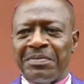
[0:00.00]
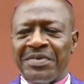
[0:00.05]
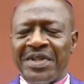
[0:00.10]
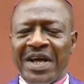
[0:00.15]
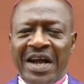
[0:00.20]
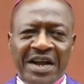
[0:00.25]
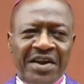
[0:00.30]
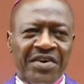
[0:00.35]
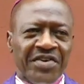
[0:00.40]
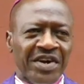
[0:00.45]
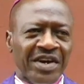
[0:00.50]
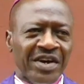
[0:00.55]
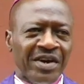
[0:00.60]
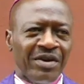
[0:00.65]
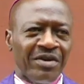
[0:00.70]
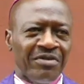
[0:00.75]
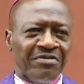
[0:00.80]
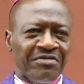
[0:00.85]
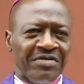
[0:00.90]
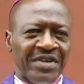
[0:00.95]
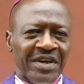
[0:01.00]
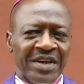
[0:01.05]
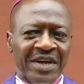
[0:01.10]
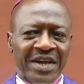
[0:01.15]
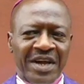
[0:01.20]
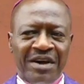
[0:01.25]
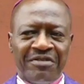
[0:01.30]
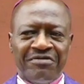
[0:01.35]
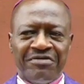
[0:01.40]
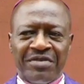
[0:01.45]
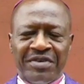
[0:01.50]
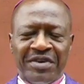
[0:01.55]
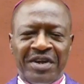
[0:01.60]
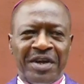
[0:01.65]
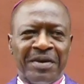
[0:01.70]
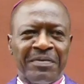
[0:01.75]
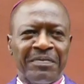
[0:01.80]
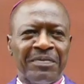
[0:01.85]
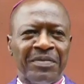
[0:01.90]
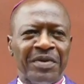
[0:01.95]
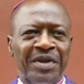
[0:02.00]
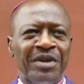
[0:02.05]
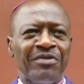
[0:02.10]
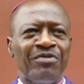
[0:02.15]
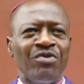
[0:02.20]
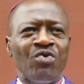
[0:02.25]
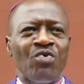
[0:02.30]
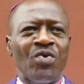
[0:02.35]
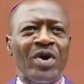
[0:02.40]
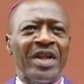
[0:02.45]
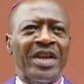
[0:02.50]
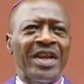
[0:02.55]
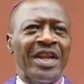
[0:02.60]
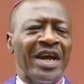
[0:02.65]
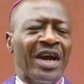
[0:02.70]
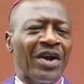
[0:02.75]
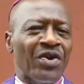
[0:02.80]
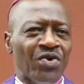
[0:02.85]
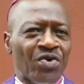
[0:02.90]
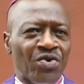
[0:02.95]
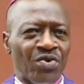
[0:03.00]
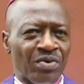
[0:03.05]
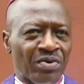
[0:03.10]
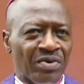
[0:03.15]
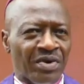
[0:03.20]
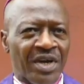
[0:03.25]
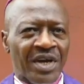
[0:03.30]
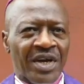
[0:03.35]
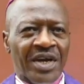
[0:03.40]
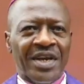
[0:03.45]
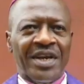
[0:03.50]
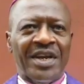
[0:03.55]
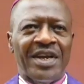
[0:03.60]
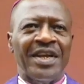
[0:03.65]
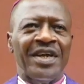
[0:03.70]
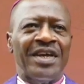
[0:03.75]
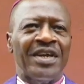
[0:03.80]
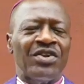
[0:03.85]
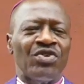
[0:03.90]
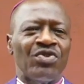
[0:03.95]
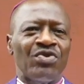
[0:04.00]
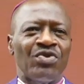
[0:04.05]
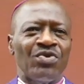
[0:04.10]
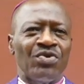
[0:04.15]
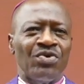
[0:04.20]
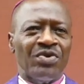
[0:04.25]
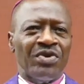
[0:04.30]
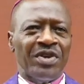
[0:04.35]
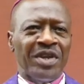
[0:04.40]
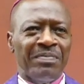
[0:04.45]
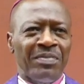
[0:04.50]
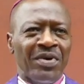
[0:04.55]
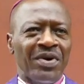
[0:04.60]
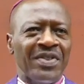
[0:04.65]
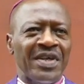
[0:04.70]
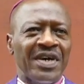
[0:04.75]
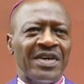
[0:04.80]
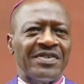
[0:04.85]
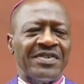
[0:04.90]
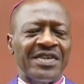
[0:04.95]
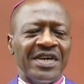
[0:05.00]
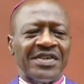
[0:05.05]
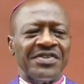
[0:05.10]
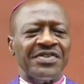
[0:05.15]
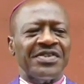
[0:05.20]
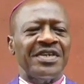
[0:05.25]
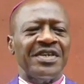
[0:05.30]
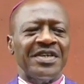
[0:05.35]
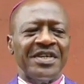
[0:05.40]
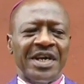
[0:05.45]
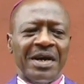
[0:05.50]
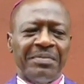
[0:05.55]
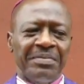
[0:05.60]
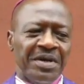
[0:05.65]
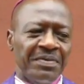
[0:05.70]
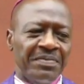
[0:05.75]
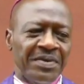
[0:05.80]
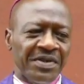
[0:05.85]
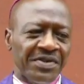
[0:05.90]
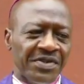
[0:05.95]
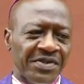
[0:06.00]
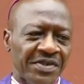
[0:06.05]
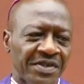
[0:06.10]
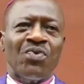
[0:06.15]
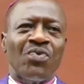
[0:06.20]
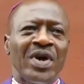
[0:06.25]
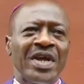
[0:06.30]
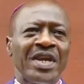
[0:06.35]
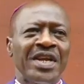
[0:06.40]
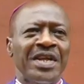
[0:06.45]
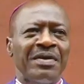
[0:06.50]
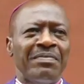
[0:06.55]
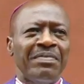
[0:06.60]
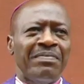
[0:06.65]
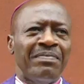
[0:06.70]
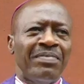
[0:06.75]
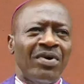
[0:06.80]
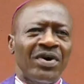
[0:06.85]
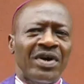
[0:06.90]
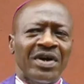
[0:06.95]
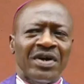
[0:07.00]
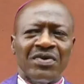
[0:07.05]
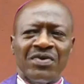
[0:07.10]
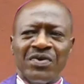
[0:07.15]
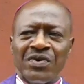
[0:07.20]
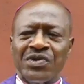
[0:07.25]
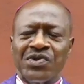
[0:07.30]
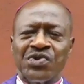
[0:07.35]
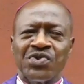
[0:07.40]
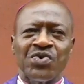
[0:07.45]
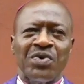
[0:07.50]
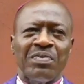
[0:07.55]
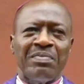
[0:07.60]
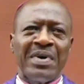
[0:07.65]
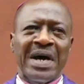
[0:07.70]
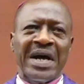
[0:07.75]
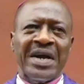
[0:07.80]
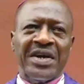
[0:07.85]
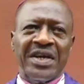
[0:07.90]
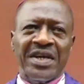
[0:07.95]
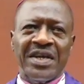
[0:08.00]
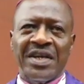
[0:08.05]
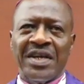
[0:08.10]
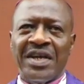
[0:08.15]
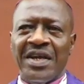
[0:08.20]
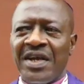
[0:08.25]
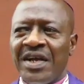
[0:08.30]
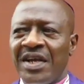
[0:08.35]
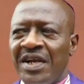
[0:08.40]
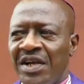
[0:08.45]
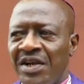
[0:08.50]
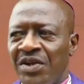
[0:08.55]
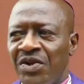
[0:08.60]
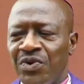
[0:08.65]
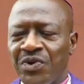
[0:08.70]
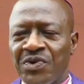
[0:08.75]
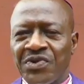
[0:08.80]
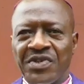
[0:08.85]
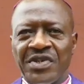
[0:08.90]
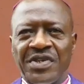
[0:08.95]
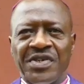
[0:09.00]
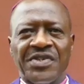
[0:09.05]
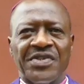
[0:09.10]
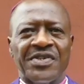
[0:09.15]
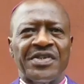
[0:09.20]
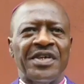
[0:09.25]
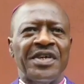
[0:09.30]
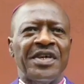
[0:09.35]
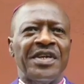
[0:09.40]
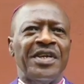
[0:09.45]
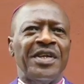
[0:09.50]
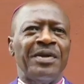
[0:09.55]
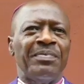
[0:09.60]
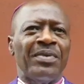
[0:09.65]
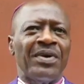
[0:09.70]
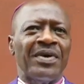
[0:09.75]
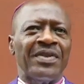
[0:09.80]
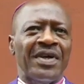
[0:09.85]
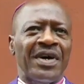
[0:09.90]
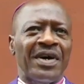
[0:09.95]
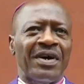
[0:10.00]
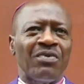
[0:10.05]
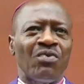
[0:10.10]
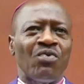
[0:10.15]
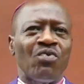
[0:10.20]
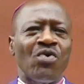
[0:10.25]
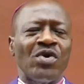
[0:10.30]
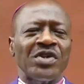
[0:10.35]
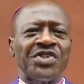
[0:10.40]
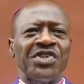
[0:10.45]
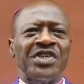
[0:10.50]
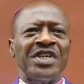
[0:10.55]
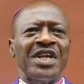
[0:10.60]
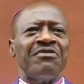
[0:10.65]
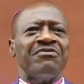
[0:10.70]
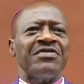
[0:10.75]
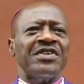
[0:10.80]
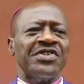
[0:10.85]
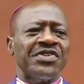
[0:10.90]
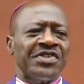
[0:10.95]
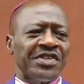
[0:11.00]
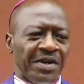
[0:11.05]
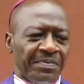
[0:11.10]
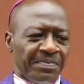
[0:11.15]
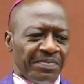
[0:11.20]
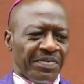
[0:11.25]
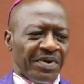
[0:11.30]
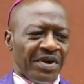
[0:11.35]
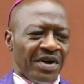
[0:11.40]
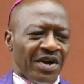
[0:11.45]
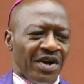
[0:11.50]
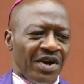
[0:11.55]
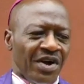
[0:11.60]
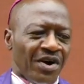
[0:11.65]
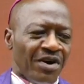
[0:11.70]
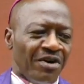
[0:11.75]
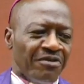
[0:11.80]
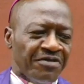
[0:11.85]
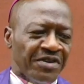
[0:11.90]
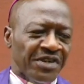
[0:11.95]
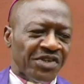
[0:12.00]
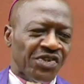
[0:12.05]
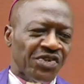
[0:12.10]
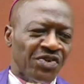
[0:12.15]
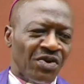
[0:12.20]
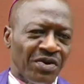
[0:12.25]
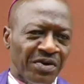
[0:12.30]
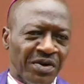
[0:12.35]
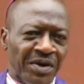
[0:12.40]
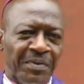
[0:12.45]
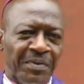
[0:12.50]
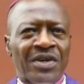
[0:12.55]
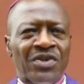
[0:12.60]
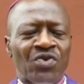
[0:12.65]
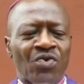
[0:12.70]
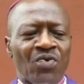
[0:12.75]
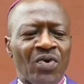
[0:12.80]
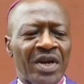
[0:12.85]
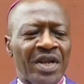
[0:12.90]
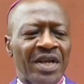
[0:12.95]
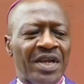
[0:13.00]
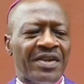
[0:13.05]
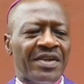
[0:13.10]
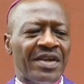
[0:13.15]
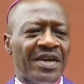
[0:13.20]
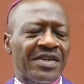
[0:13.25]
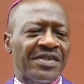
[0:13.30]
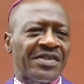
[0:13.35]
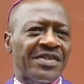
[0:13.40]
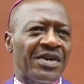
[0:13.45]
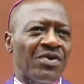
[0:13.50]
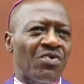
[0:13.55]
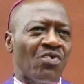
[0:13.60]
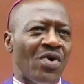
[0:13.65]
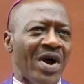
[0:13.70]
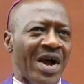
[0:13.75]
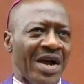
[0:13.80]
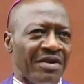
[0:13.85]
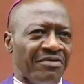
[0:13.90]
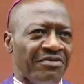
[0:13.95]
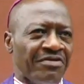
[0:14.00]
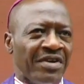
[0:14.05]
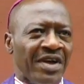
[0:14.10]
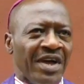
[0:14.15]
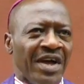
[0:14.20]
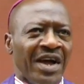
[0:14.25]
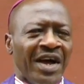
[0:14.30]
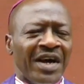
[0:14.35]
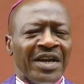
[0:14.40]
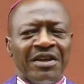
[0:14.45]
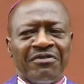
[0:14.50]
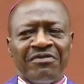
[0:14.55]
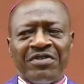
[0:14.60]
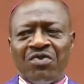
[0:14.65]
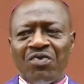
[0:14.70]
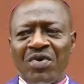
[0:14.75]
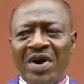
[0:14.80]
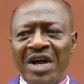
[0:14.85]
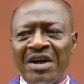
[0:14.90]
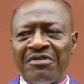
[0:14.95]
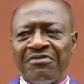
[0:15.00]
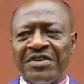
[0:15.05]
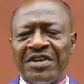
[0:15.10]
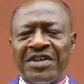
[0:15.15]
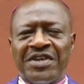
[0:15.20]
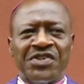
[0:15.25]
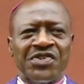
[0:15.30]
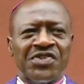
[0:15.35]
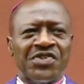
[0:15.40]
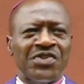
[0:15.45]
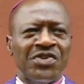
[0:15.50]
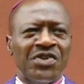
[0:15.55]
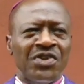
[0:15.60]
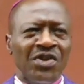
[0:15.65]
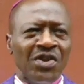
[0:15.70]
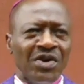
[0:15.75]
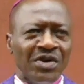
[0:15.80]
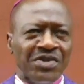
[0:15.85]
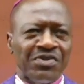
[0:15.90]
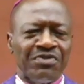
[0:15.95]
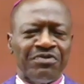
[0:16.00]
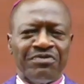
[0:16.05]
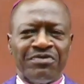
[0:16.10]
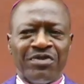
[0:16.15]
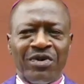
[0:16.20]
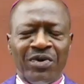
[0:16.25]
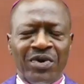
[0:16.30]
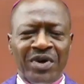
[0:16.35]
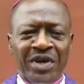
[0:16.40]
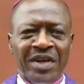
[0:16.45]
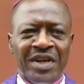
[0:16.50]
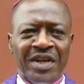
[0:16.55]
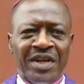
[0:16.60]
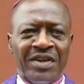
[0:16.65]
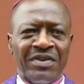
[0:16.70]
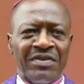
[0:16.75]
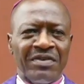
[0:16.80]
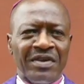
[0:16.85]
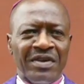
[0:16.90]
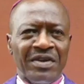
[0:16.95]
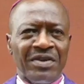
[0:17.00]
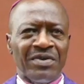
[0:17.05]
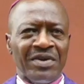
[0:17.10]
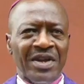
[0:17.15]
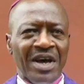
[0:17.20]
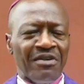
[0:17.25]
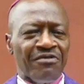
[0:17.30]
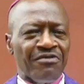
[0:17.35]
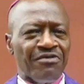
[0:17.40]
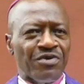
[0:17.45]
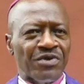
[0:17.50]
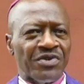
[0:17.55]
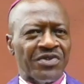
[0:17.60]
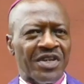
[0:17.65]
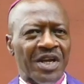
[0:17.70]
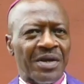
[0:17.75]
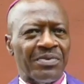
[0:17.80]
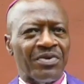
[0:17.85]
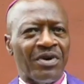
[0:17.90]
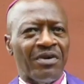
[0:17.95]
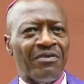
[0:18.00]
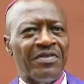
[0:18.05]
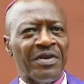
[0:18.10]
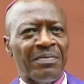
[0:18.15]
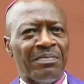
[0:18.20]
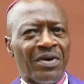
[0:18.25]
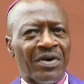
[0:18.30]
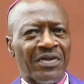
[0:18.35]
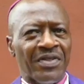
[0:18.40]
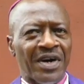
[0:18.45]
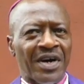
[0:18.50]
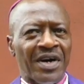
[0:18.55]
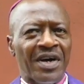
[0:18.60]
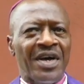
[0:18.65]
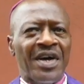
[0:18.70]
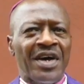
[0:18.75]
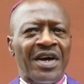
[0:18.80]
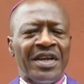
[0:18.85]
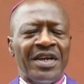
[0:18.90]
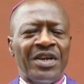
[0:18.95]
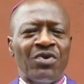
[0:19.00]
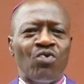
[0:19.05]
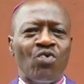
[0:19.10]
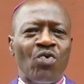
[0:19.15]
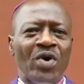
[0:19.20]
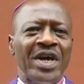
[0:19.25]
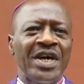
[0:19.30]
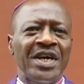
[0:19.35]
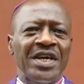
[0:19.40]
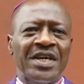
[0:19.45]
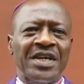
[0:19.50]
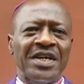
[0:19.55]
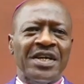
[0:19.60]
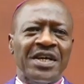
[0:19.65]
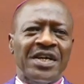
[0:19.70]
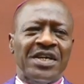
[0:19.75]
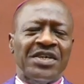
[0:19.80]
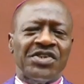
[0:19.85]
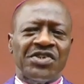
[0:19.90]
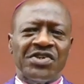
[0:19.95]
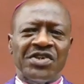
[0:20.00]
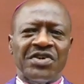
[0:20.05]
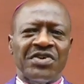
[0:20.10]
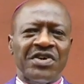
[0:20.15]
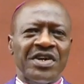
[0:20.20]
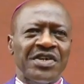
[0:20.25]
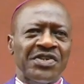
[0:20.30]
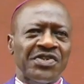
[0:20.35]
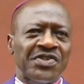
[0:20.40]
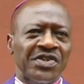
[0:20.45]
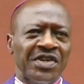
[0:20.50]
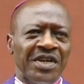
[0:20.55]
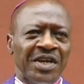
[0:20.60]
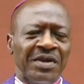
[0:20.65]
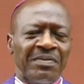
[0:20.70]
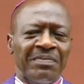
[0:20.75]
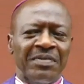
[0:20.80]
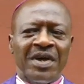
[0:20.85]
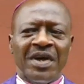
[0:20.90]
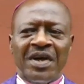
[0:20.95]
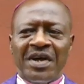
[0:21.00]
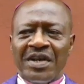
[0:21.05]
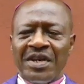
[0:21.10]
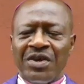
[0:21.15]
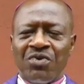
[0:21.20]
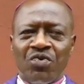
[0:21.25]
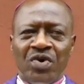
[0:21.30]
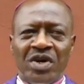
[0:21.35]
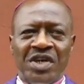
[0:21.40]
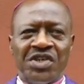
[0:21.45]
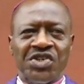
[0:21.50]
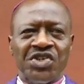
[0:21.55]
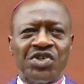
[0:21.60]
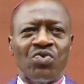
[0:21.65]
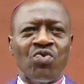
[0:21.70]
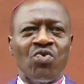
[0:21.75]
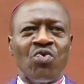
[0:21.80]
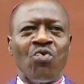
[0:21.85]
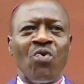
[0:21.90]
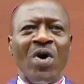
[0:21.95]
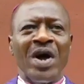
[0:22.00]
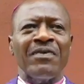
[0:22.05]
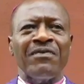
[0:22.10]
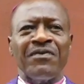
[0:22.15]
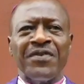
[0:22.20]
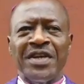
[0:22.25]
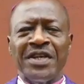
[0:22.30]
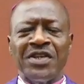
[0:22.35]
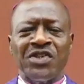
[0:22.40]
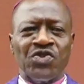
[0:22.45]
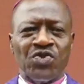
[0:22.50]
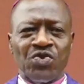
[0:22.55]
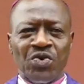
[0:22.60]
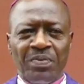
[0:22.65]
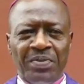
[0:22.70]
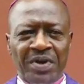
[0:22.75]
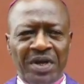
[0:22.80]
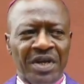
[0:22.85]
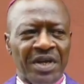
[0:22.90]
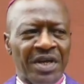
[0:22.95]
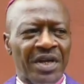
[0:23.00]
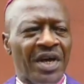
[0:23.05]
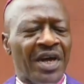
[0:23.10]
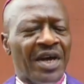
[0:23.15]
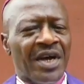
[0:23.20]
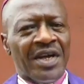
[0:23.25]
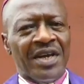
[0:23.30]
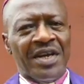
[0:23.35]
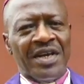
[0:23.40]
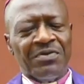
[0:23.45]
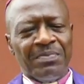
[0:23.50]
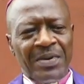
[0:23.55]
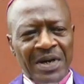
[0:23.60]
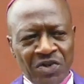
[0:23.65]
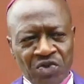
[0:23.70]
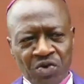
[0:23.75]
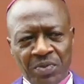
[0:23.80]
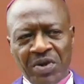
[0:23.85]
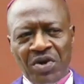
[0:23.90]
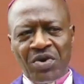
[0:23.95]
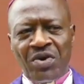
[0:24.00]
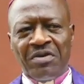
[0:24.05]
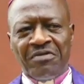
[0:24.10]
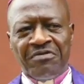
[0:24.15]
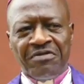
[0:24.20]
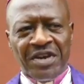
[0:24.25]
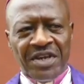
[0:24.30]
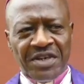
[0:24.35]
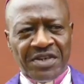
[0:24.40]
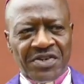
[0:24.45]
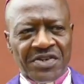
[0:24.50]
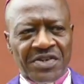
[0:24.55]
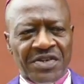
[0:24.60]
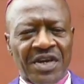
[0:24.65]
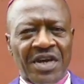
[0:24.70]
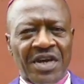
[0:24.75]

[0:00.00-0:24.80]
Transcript: that great love that they have for them, even when they are grown, to the mothers, they are still their babies. When the boy goes to marry, you still see the mother watching every step of his son. So when he takes a wife, and if the wife is not following that footstep of the mother, the way she raised him, the way she wants things to be, there's bound to be conflict.